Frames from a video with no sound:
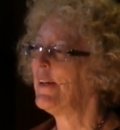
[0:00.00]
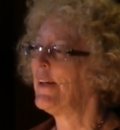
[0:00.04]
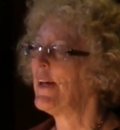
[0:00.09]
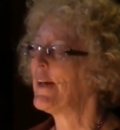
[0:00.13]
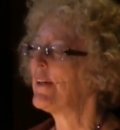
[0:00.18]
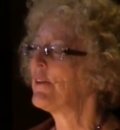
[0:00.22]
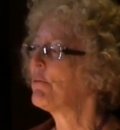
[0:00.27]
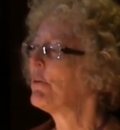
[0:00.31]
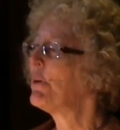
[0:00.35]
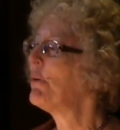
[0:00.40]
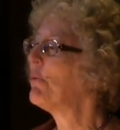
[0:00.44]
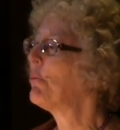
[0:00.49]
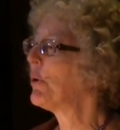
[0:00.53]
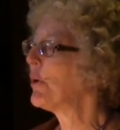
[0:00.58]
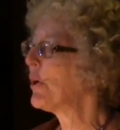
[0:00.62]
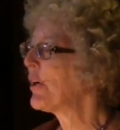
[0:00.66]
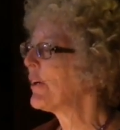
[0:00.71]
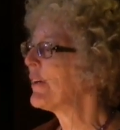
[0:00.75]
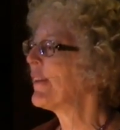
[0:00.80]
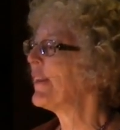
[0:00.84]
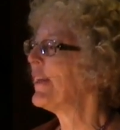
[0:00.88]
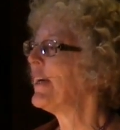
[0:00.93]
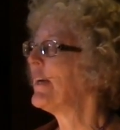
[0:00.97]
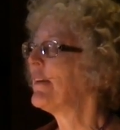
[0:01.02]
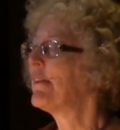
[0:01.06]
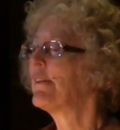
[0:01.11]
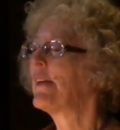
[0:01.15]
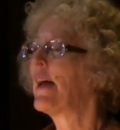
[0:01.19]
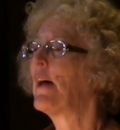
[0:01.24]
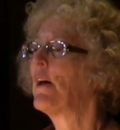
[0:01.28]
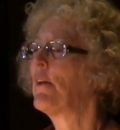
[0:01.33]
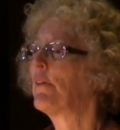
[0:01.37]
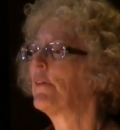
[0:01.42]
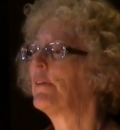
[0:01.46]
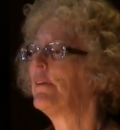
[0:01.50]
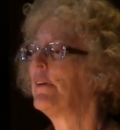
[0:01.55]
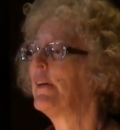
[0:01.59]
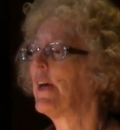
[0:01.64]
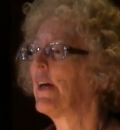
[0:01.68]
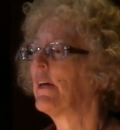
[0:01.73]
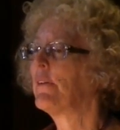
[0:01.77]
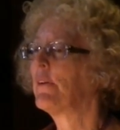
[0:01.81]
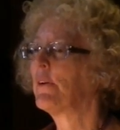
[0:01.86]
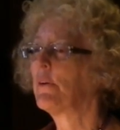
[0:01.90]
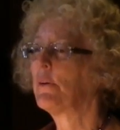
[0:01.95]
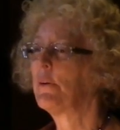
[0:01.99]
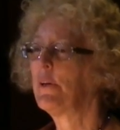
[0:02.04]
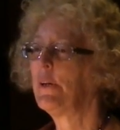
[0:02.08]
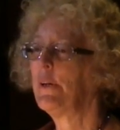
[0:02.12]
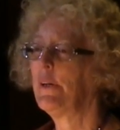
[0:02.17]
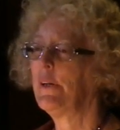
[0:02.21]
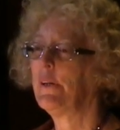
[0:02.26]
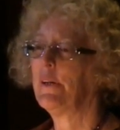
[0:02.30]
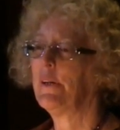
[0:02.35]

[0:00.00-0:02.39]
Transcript: as we work things out together